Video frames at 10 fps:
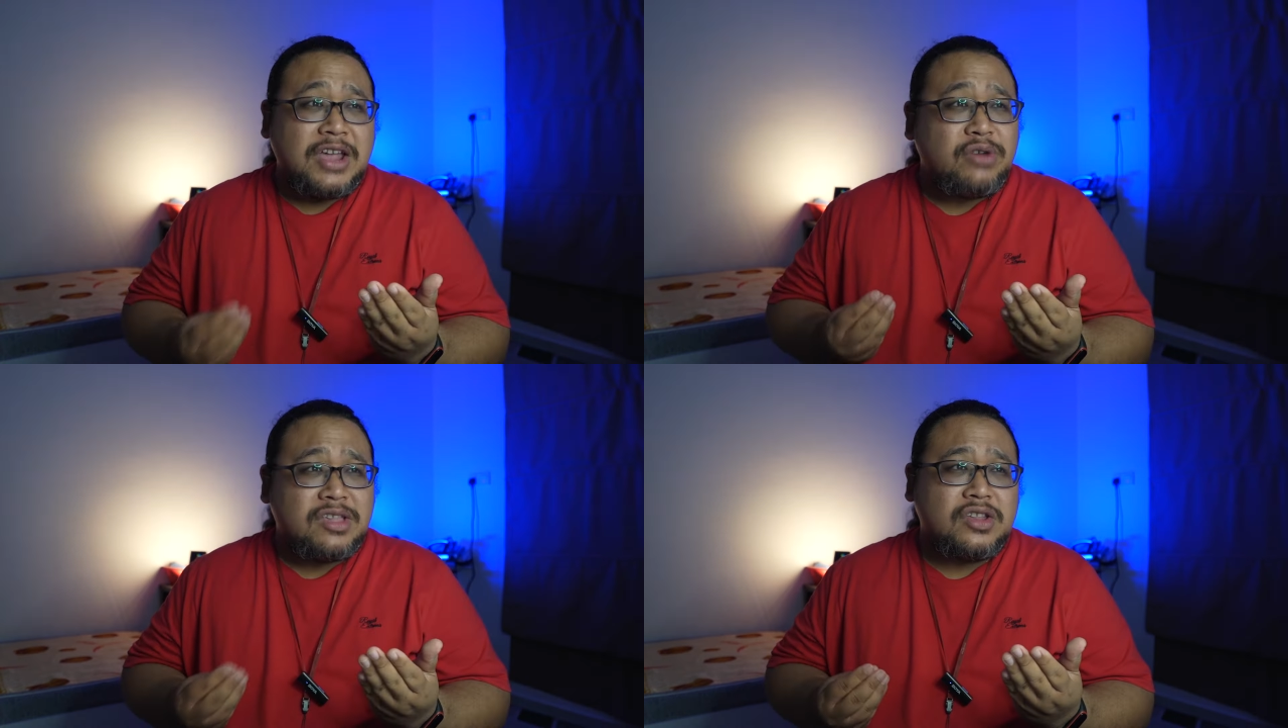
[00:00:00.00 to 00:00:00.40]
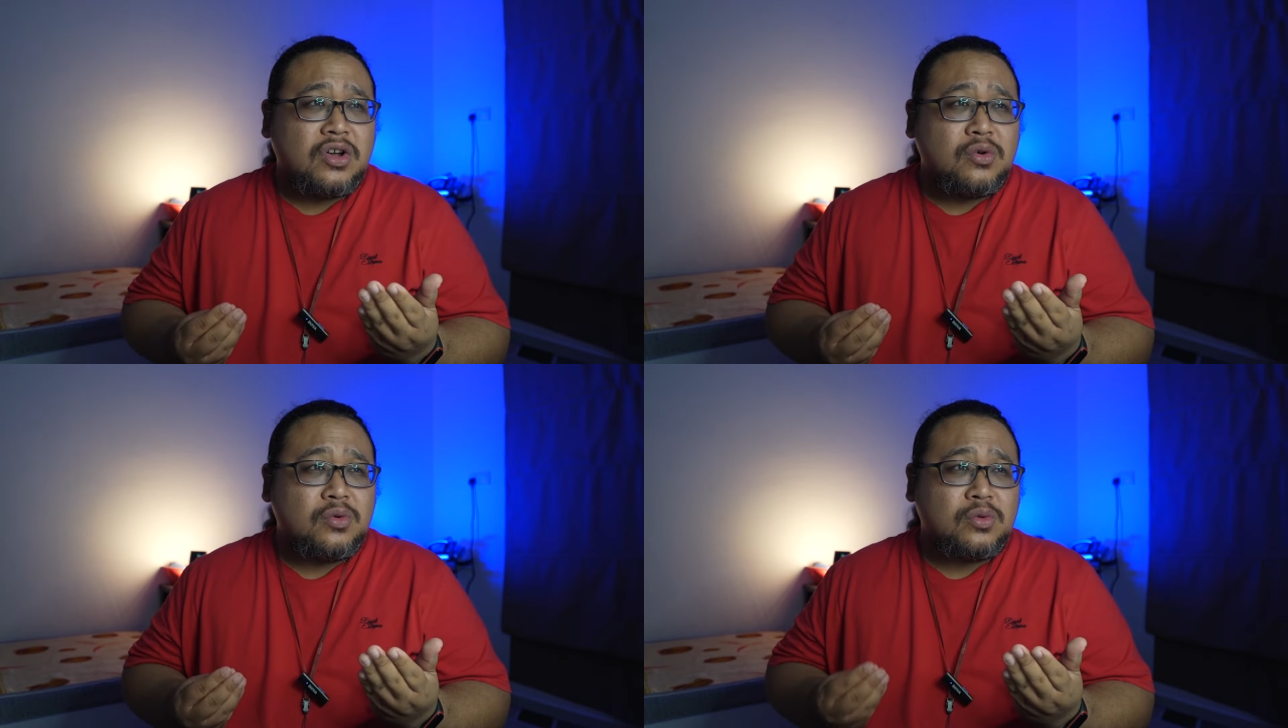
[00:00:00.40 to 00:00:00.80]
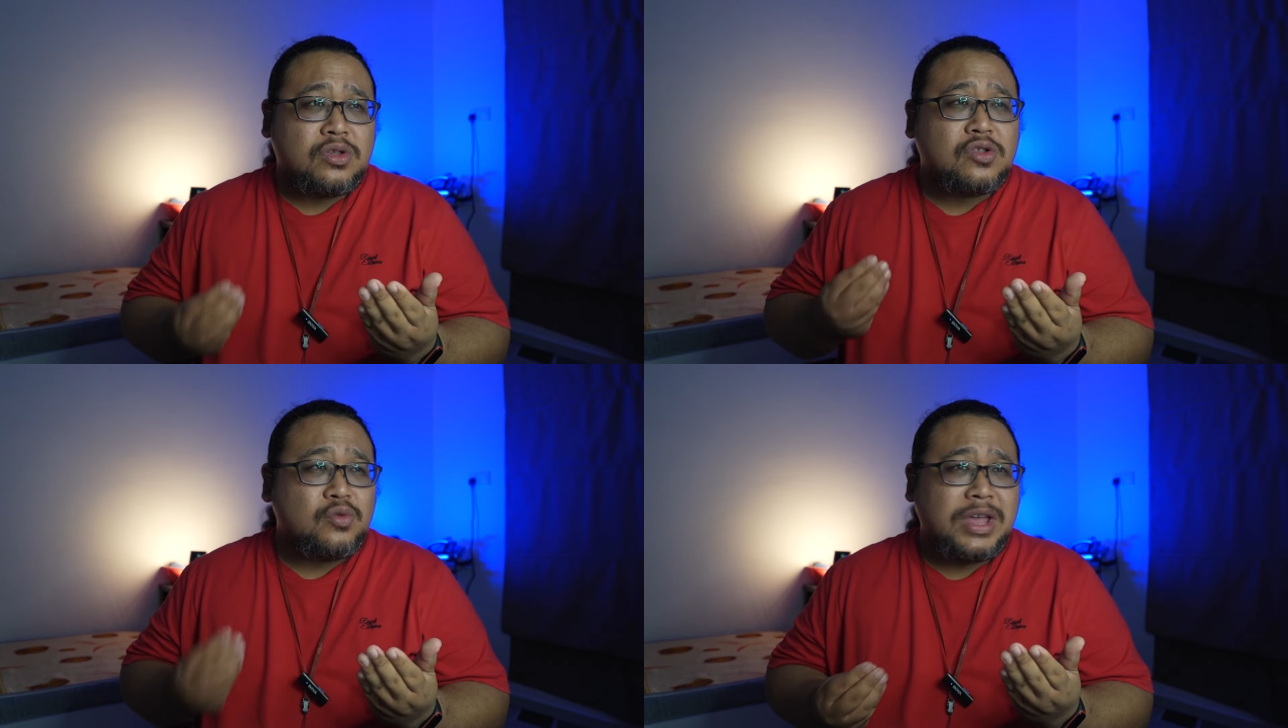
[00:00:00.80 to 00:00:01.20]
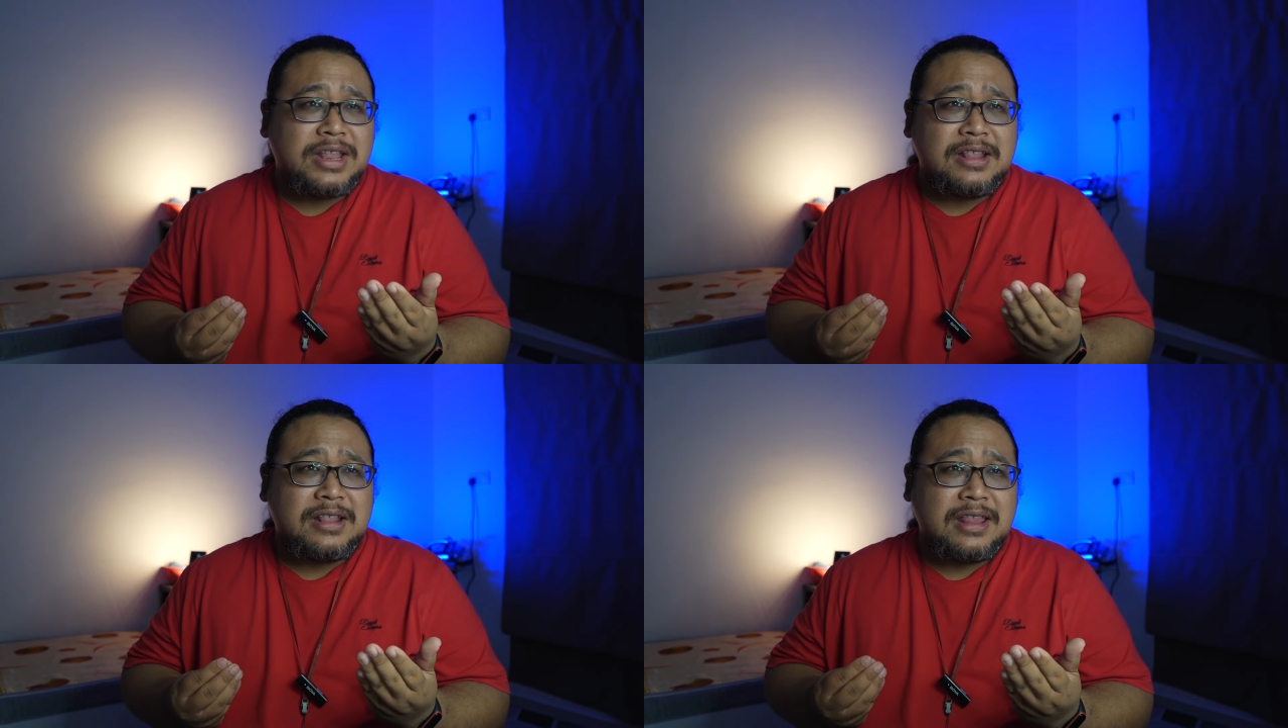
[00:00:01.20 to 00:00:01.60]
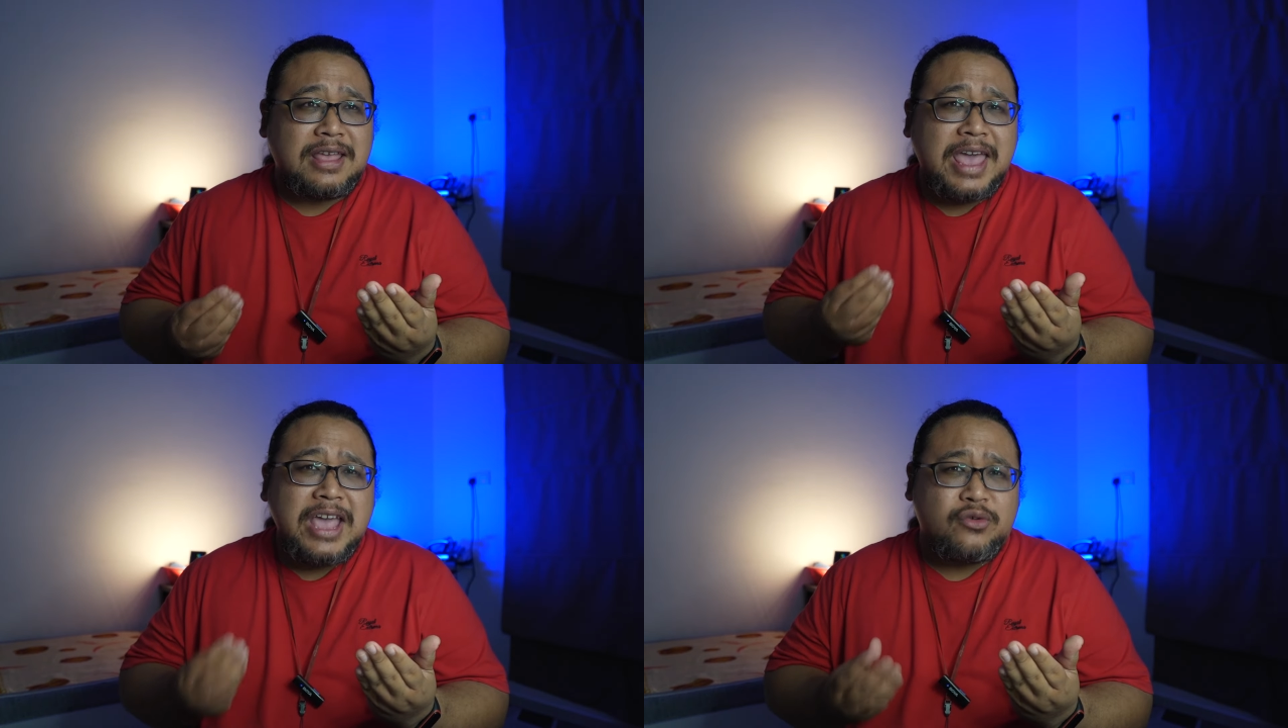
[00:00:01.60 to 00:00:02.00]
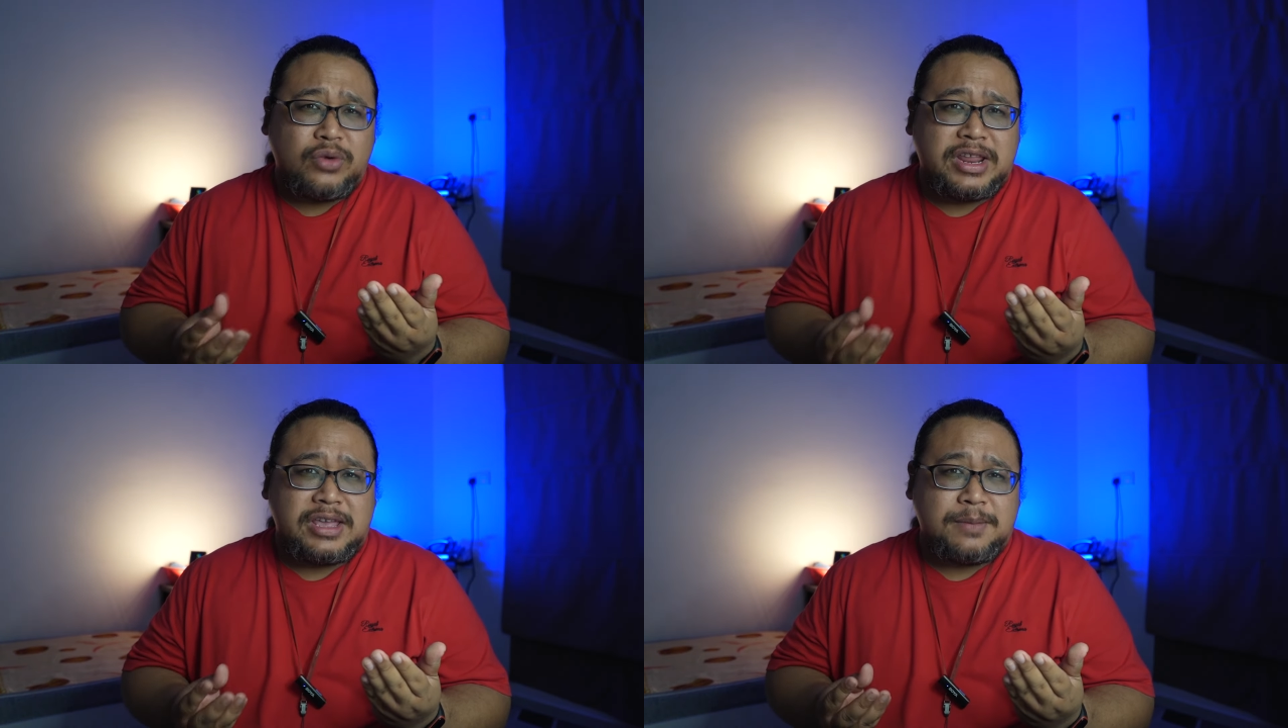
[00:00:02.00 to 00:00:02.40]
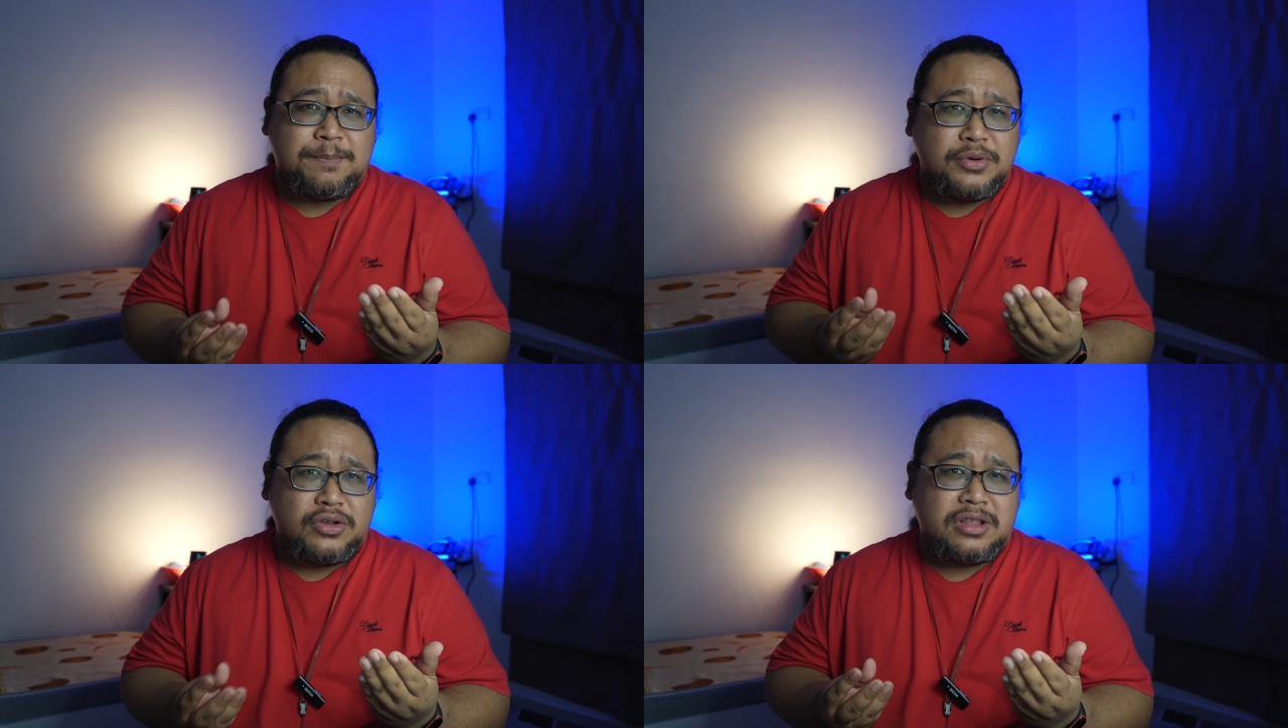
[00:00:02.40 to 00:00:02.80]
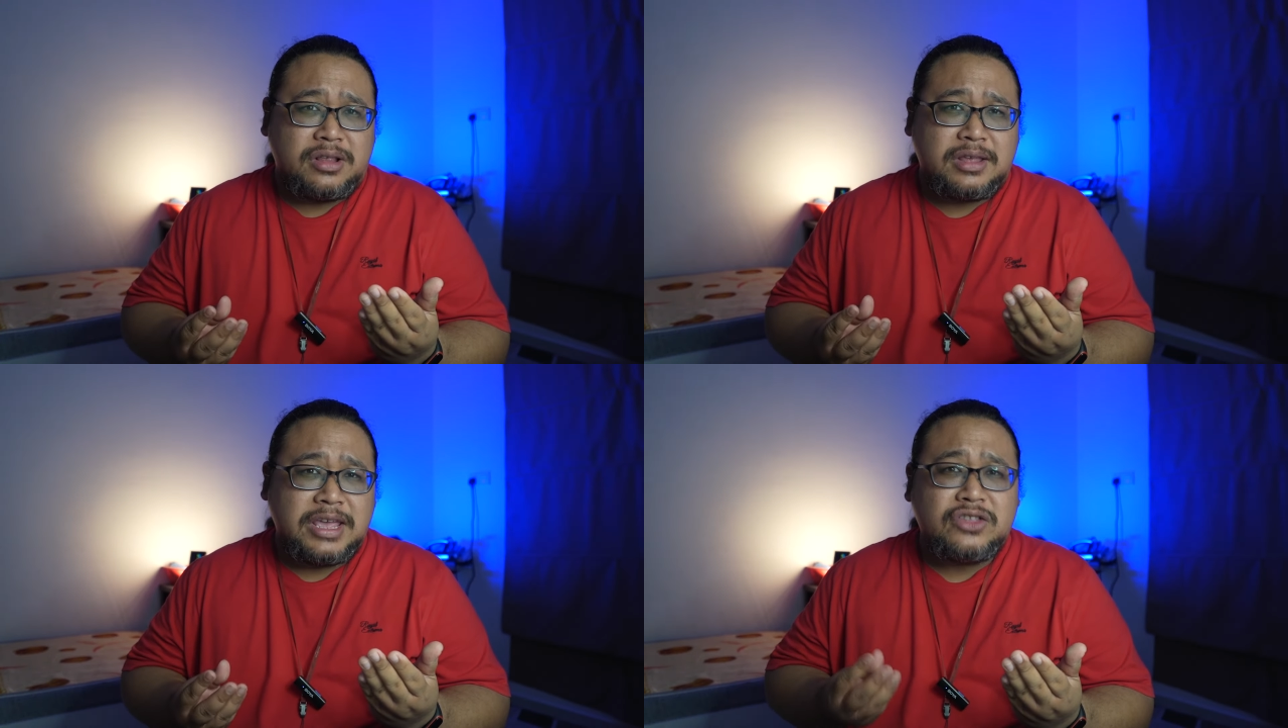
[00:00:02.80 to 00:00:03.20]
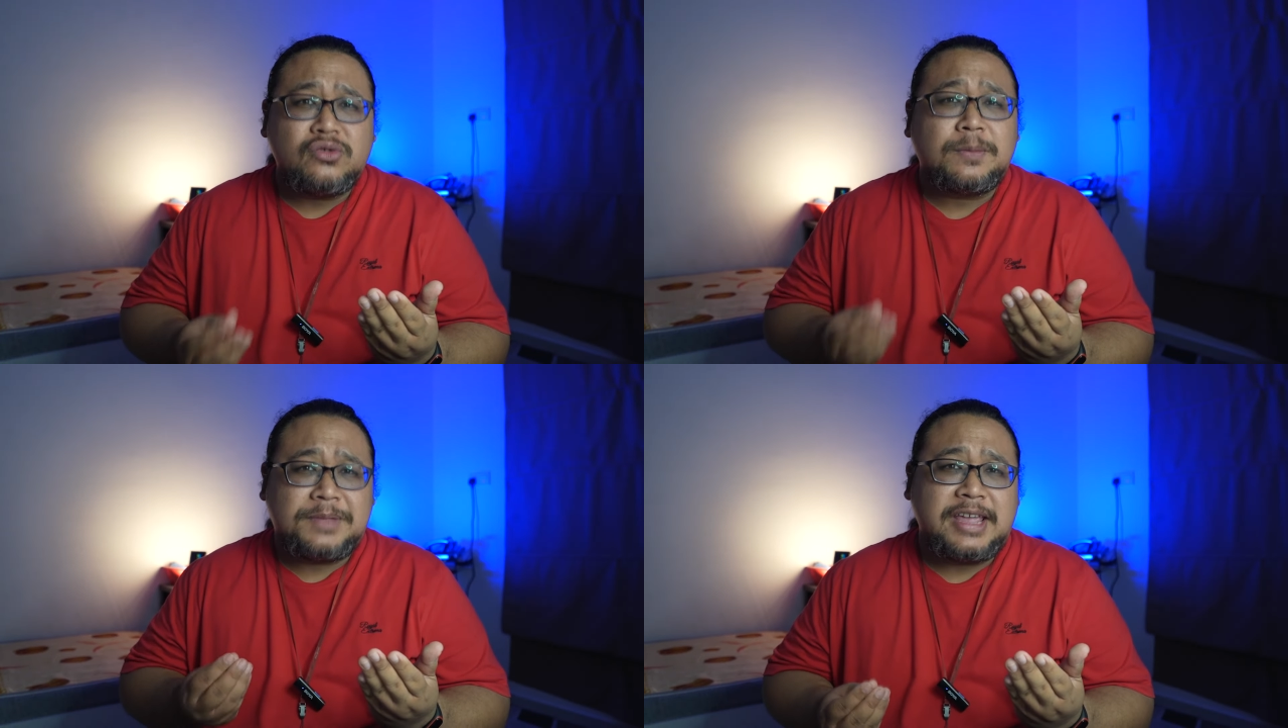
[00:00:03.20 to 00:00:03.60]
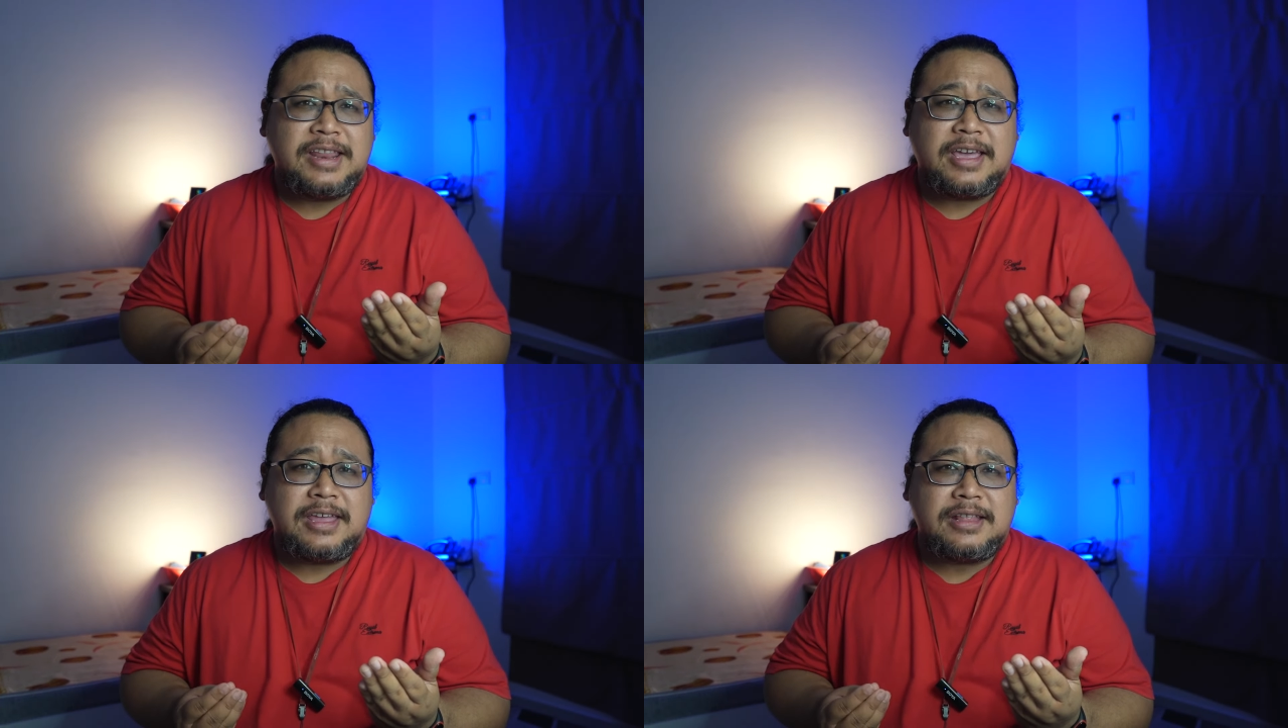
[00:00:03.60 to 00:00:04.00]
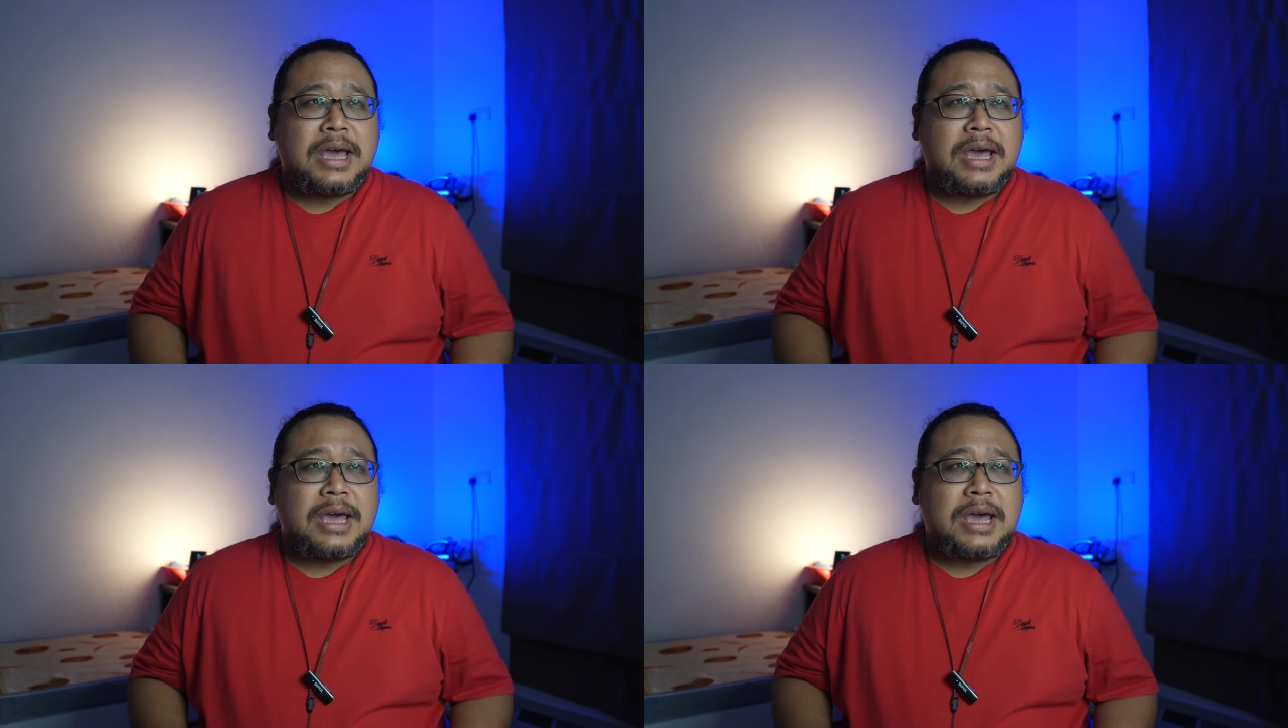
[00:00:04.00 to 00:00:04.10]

There is no sweat equity put into obtaining it.